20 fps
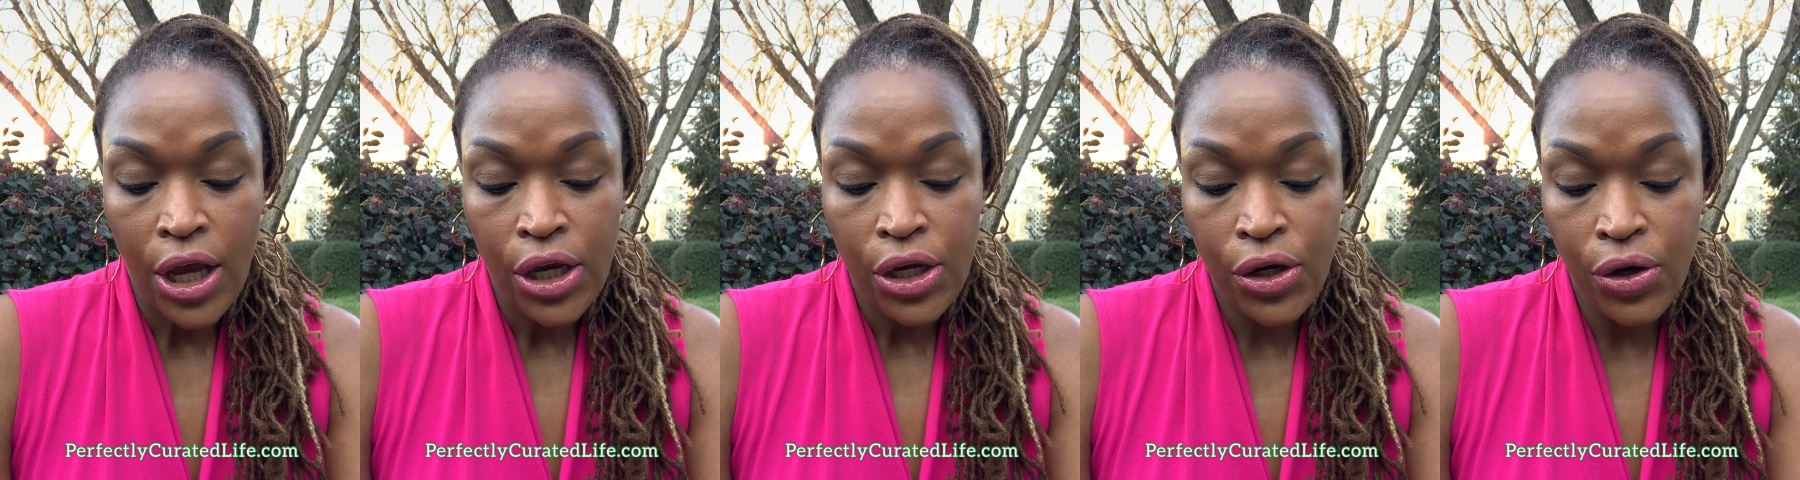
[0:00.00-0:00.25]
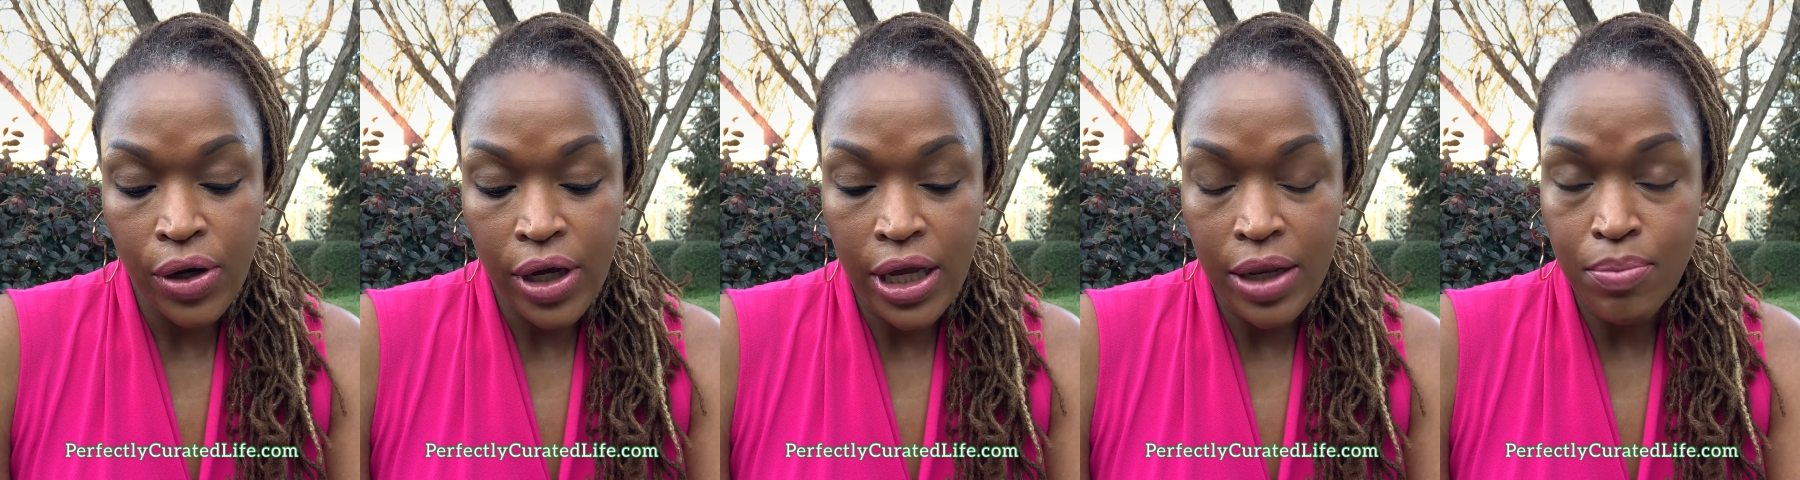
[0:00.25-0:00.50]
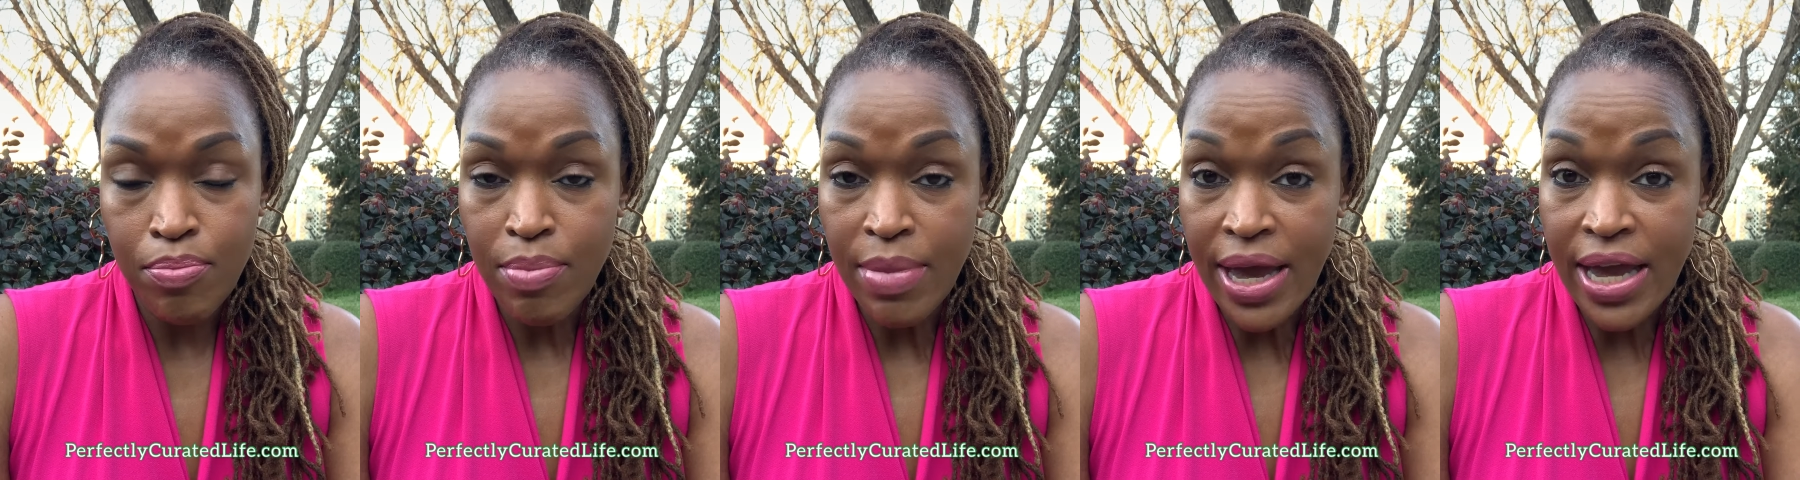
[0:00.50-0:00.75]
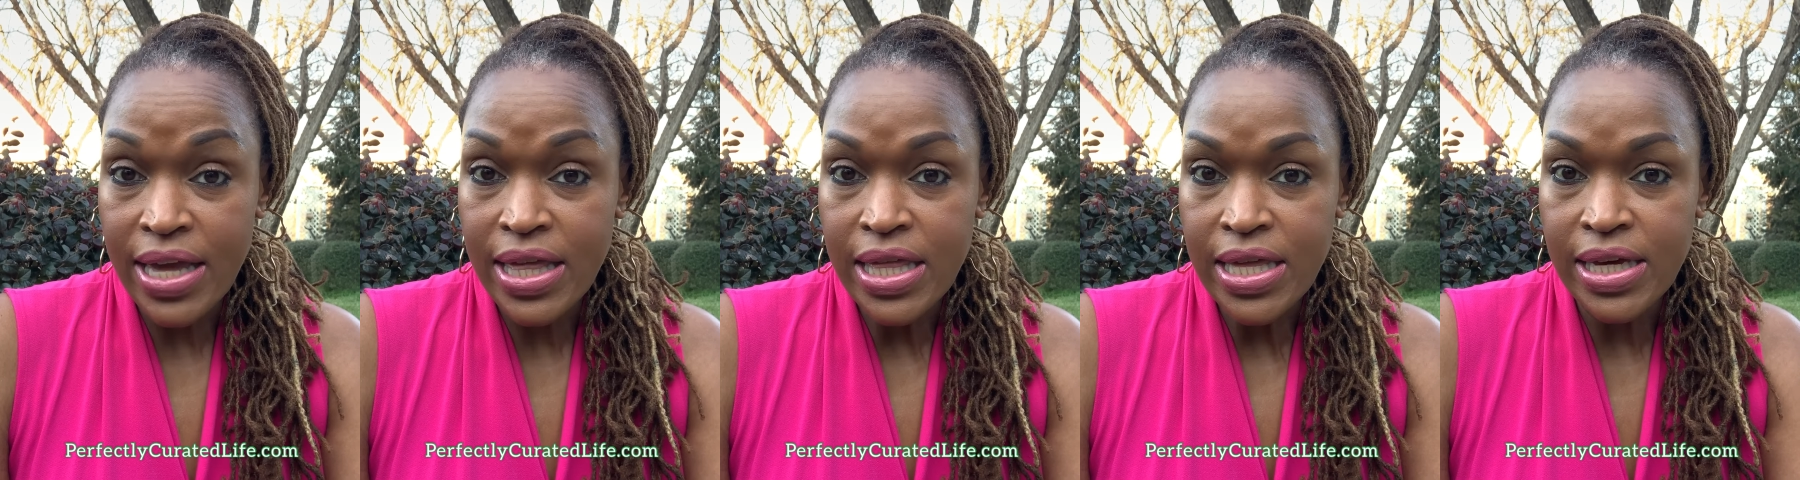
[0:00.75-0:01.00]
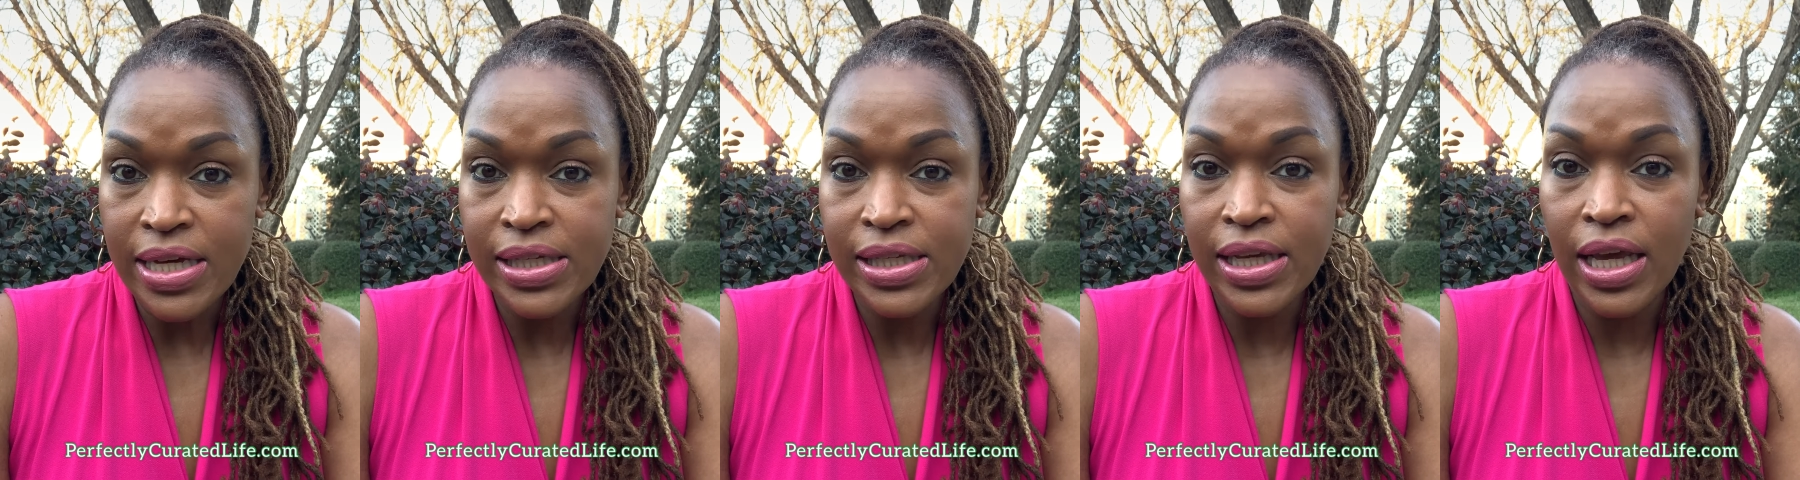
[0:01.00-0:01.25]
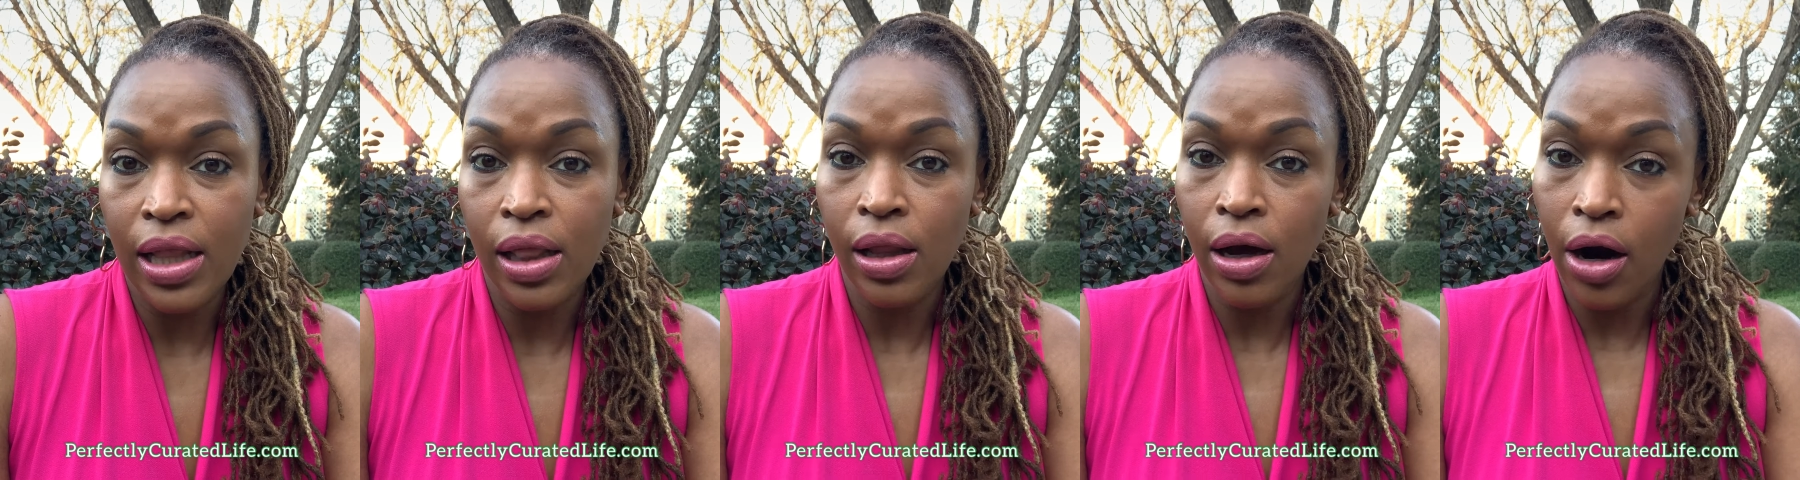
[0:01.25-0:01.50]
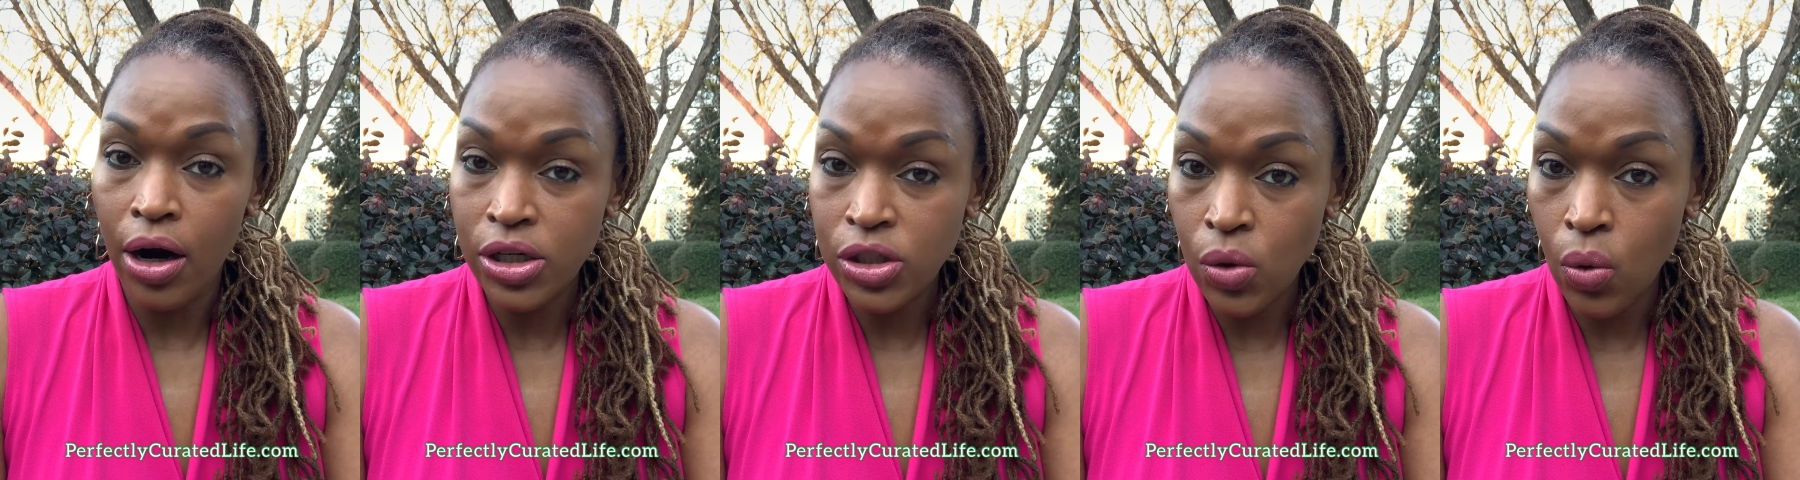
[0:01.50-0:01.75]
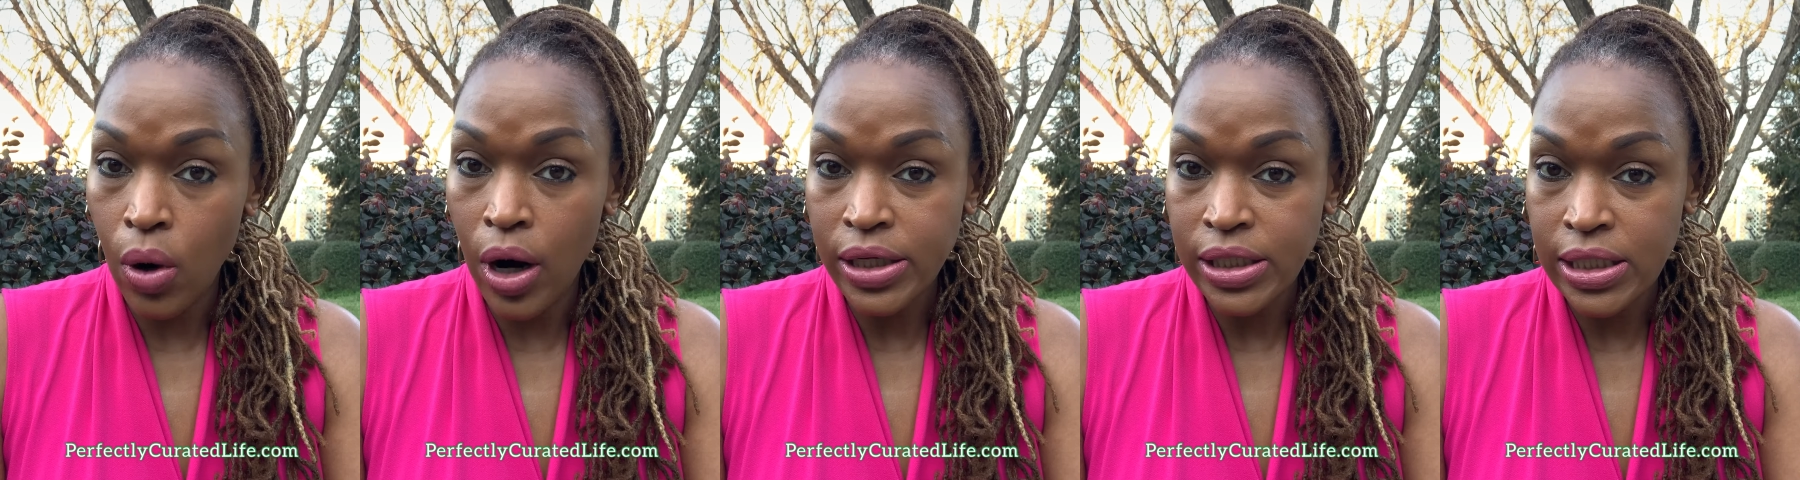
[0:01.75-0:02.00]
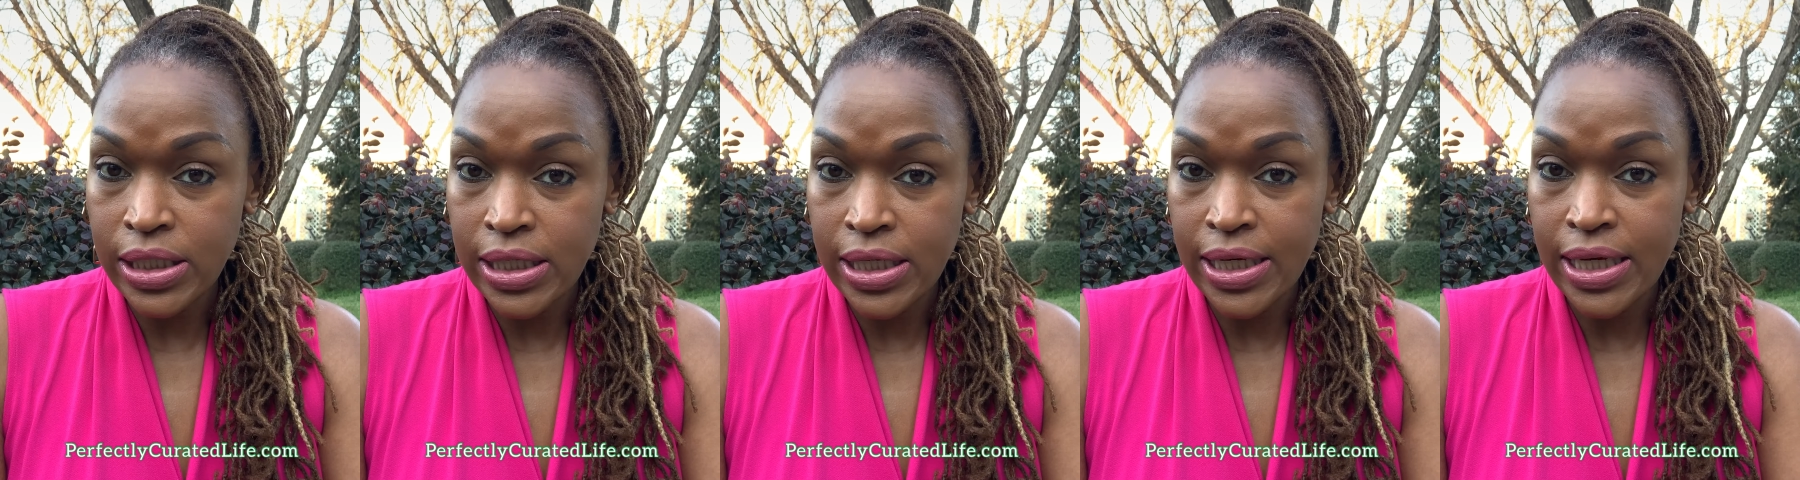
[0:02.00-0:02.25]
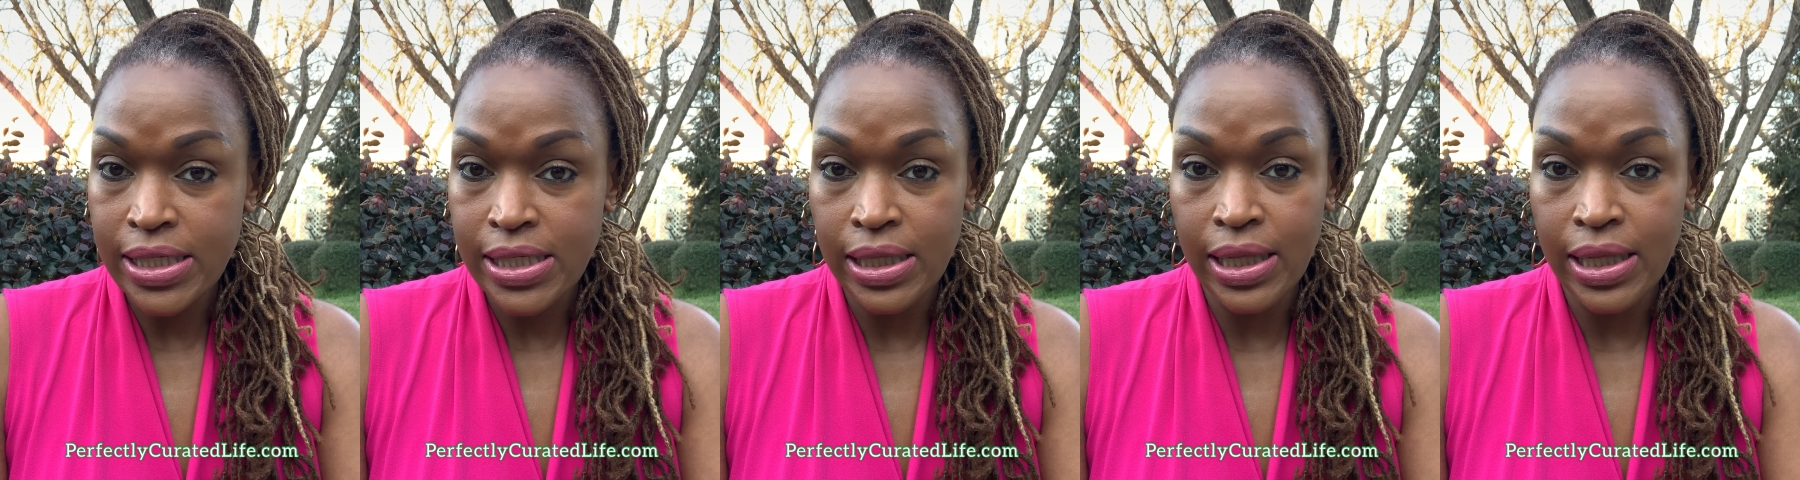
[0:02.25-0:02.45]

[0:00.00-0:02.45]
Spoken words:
You can make this in large quantities.